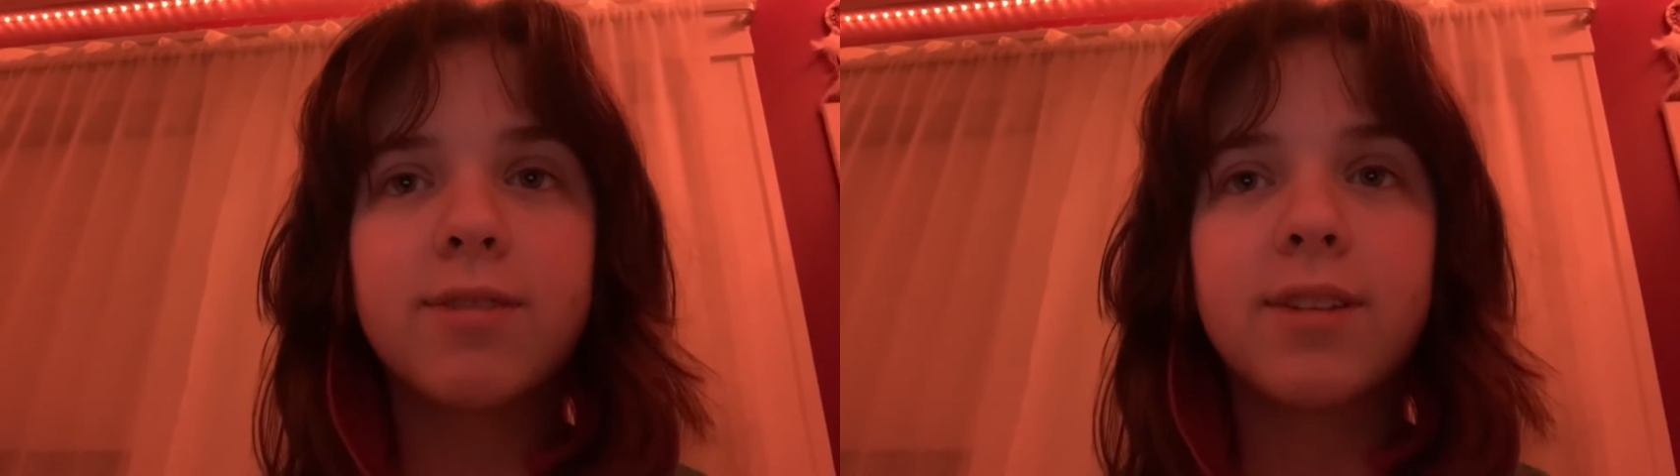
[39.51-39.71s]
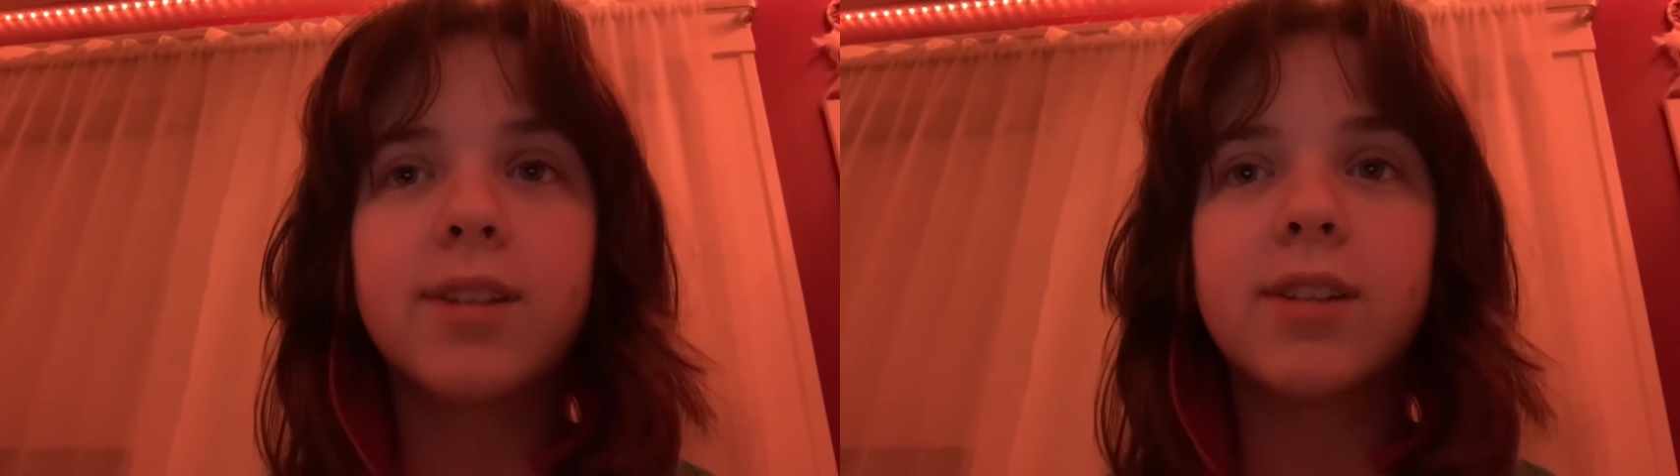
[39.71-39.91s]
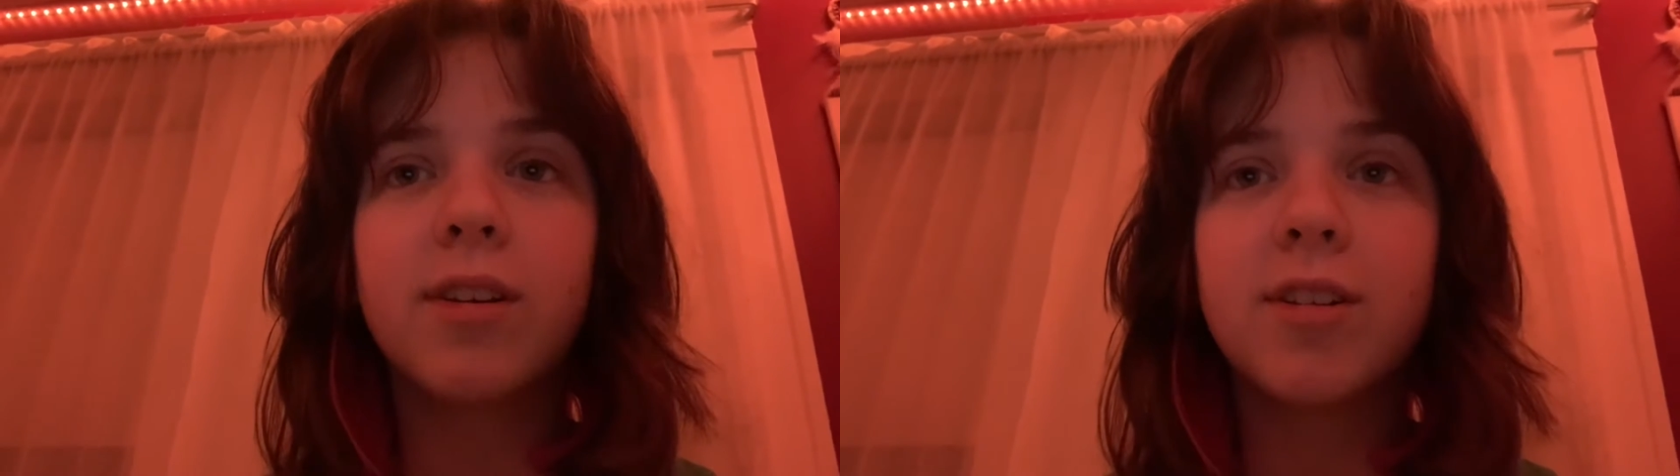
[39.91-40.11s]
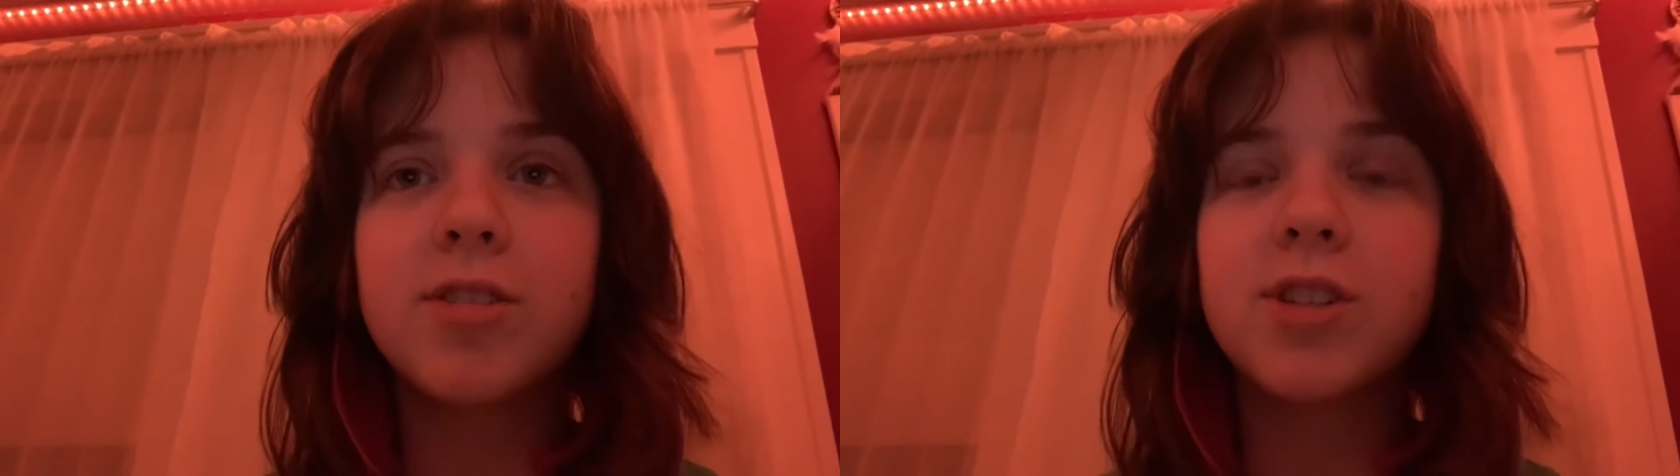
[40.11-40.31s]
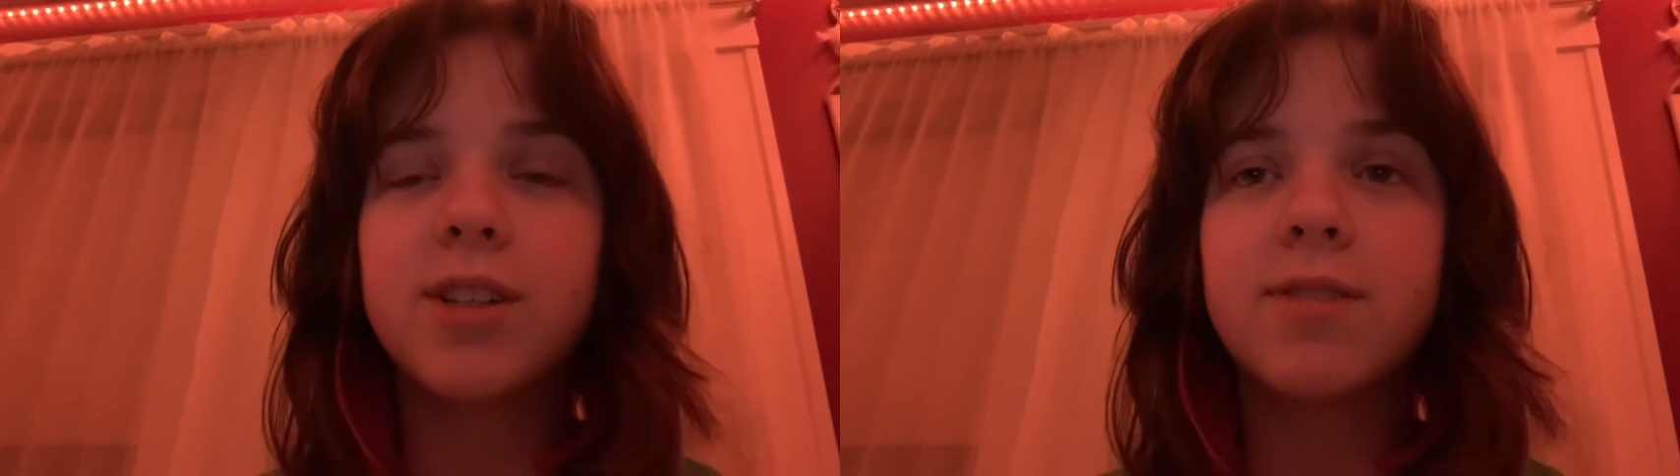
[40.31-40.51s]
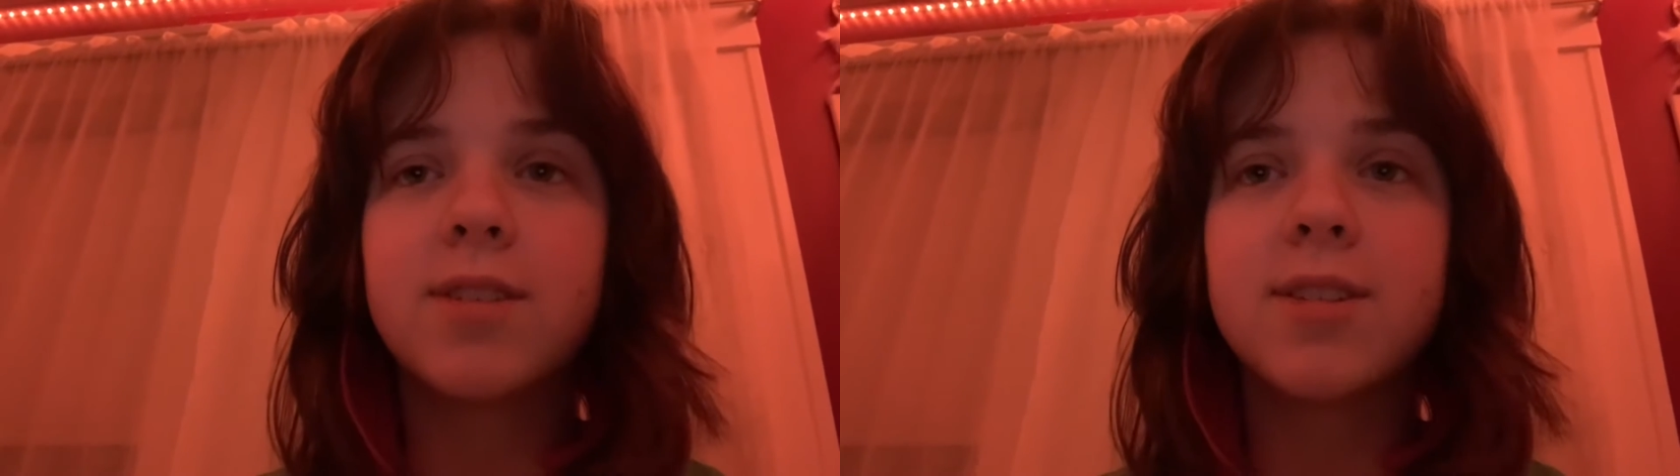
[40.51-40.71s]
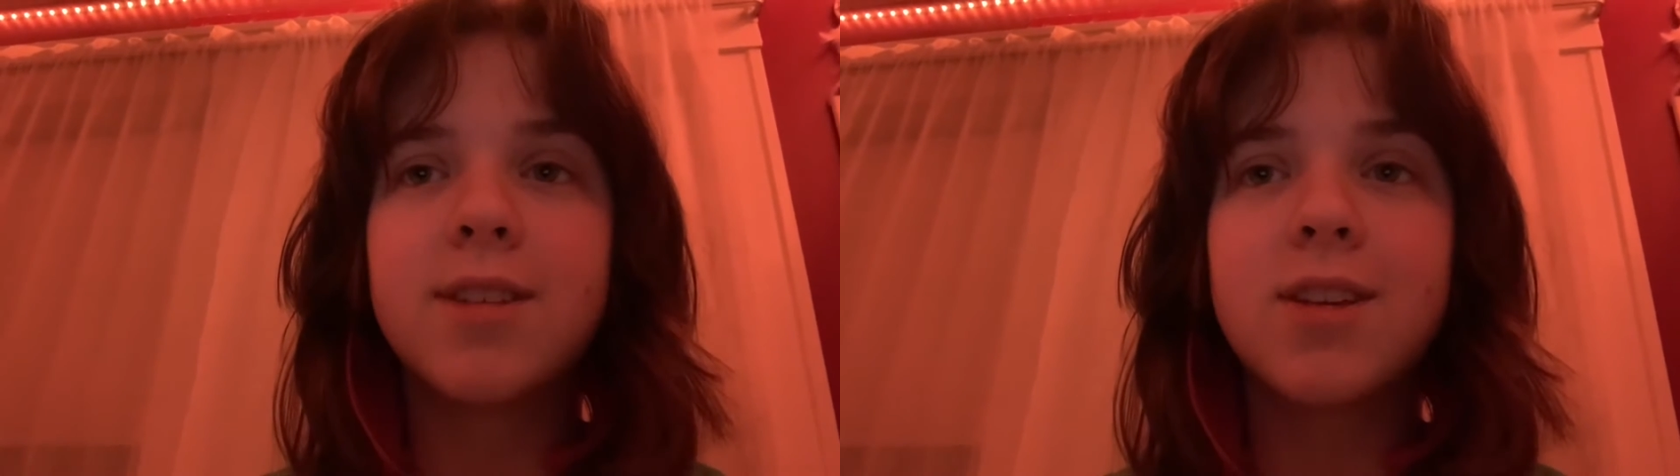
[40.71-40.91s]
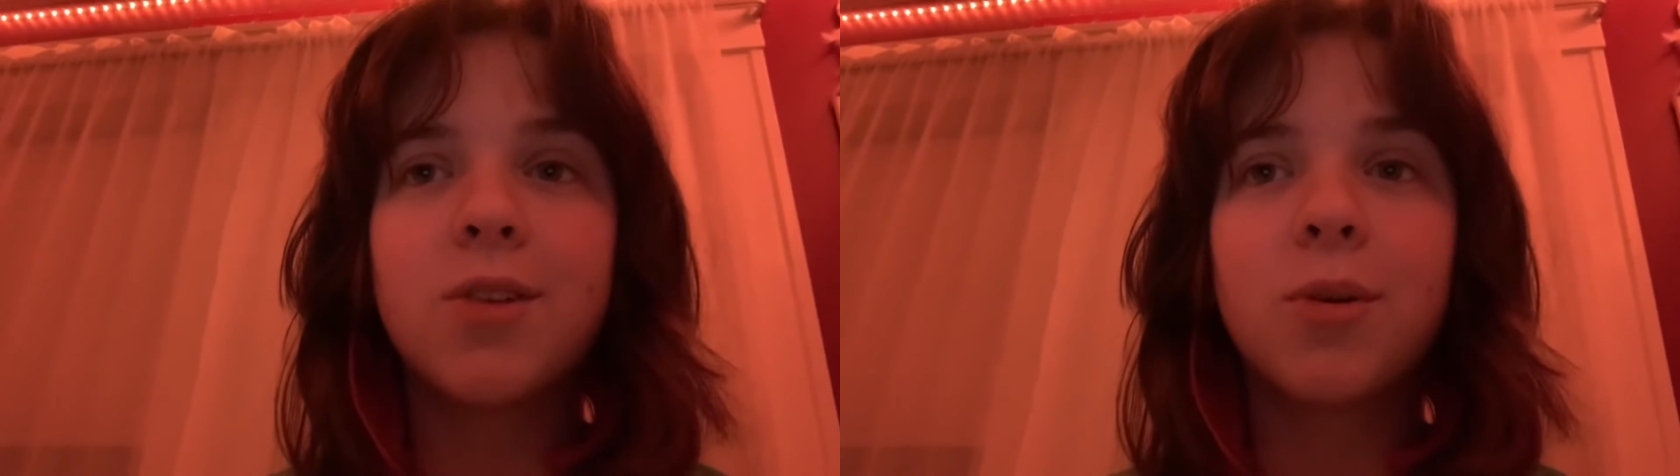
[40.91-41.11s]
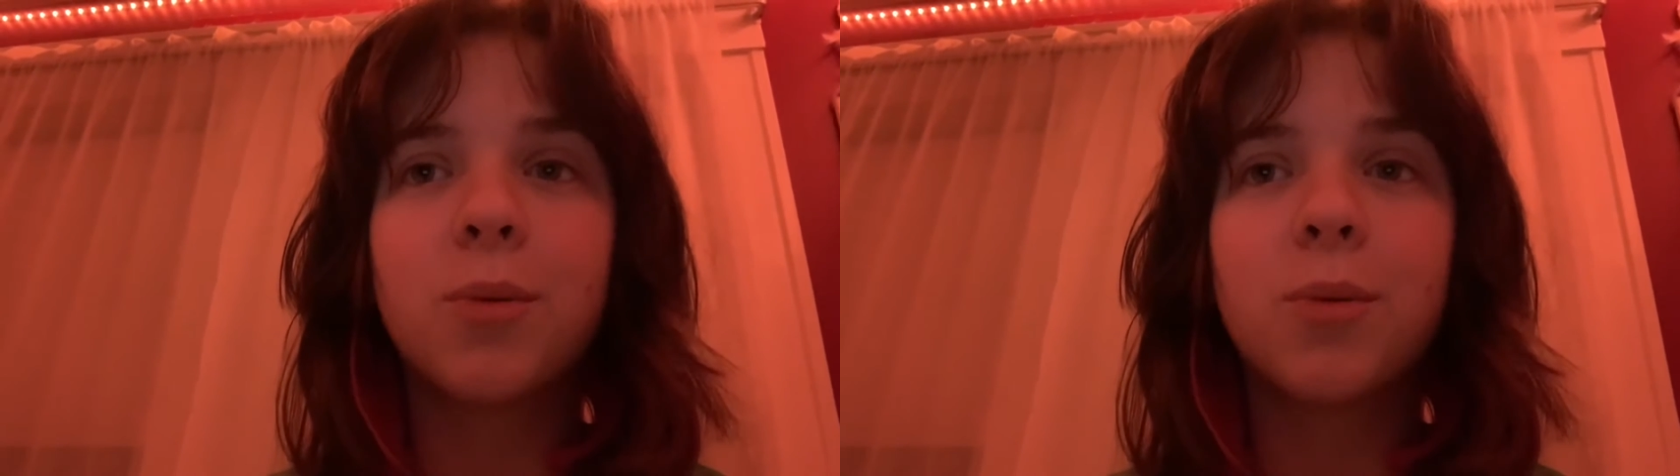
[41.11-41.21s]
and courage enough to seek your